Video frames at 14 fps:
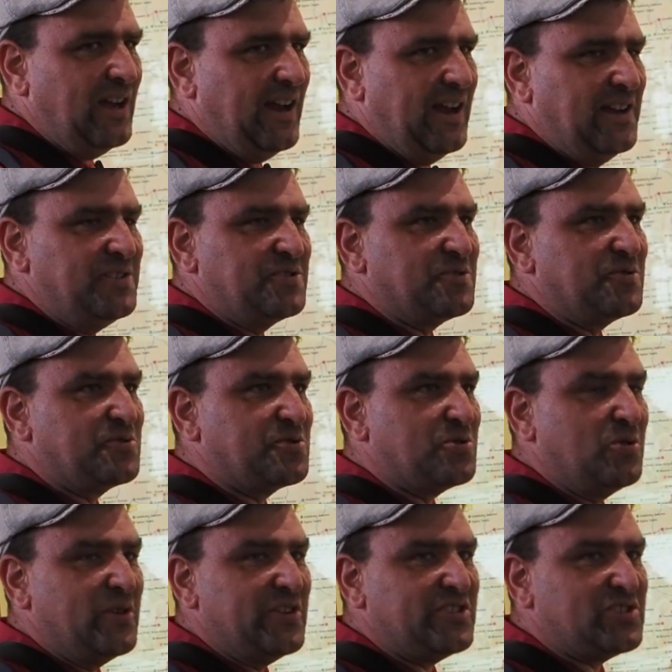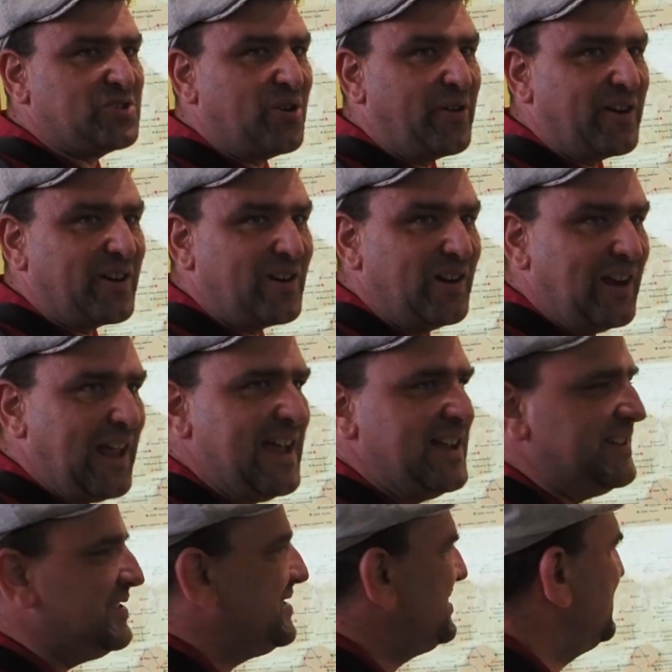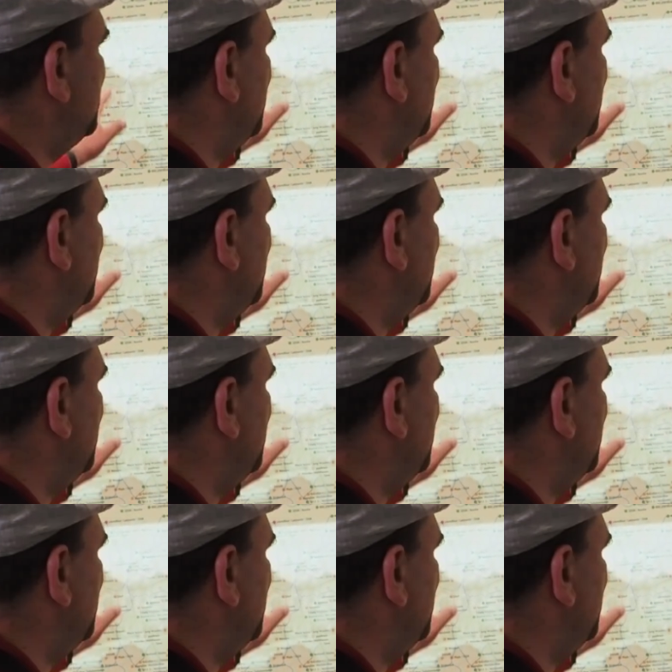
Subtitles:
into two historical lands,